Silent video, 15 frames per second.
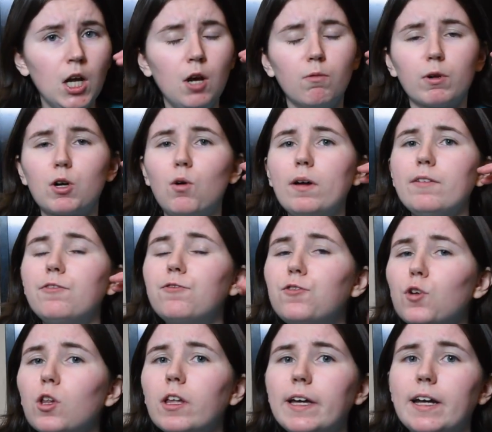We're going
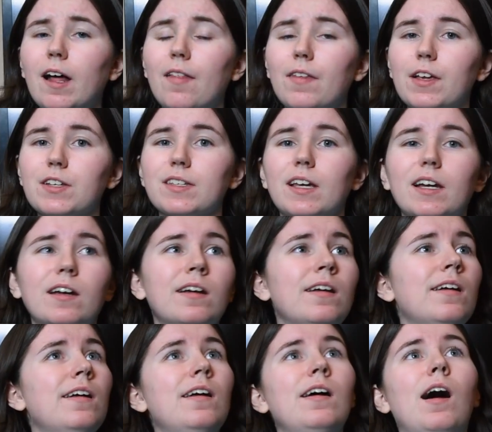full in on this. Like,
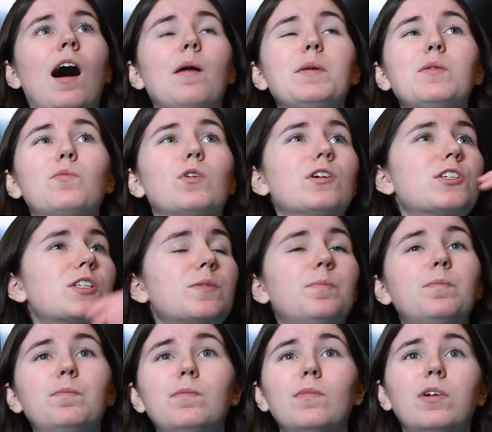I mean, we're
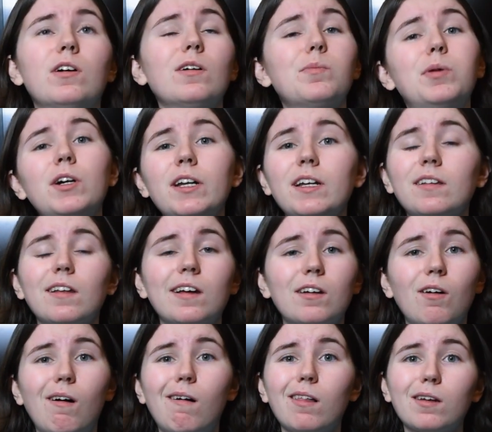putting like
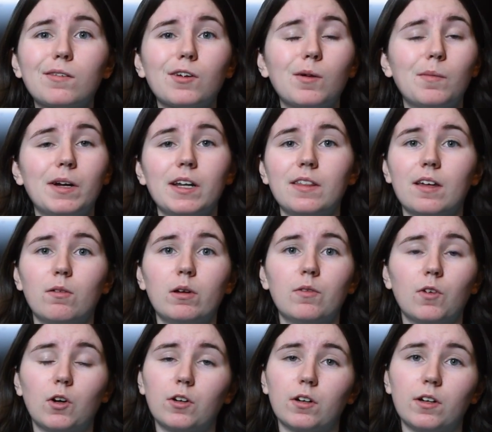all of our money that we've
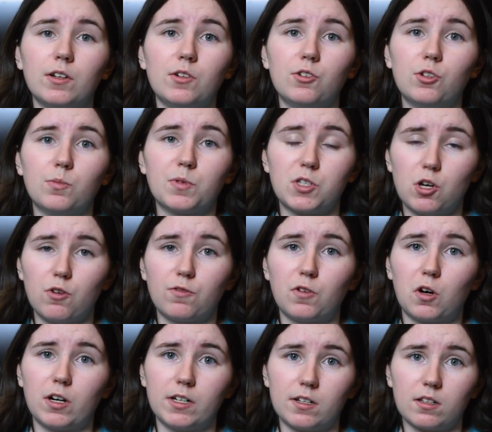earned on YouTube so
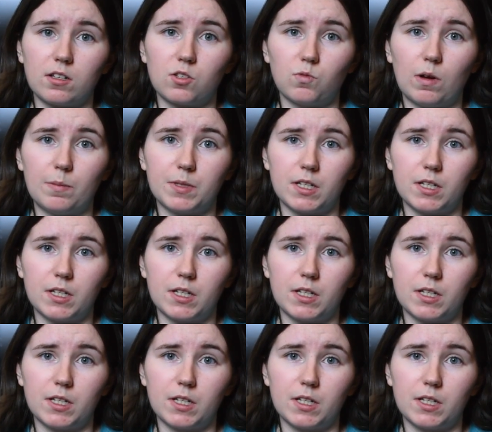far into this web